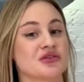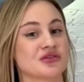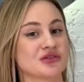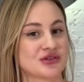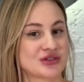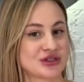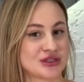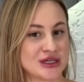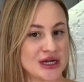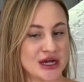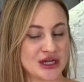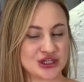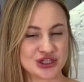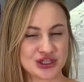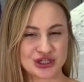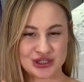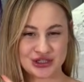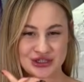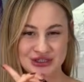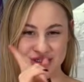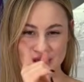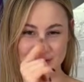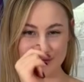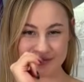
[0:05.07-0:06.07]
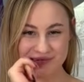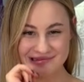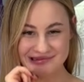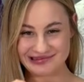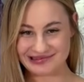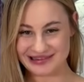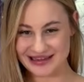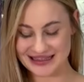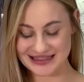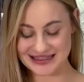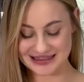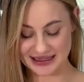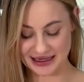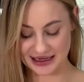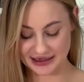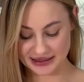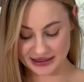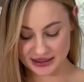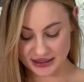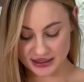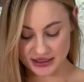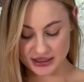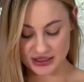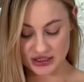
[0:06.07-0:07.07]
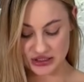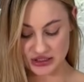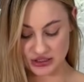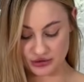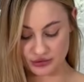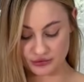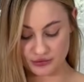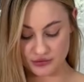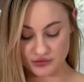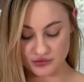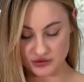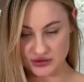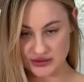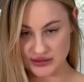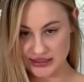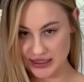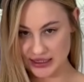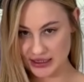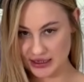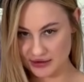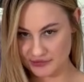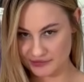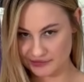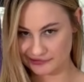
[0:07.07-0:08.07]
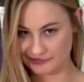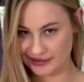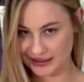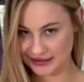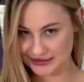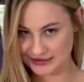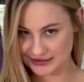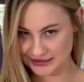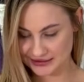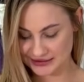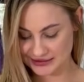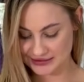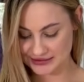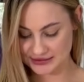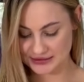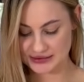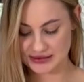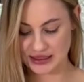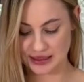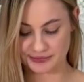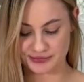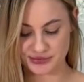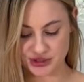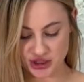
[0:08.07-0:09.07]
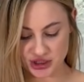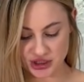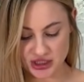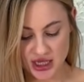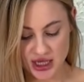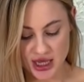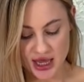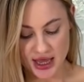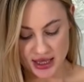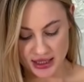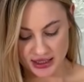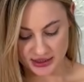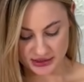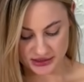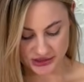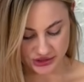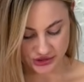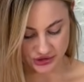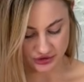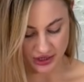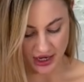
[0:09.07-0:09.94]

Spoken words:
you to stretch. So let's start. So we will take our legs in this object and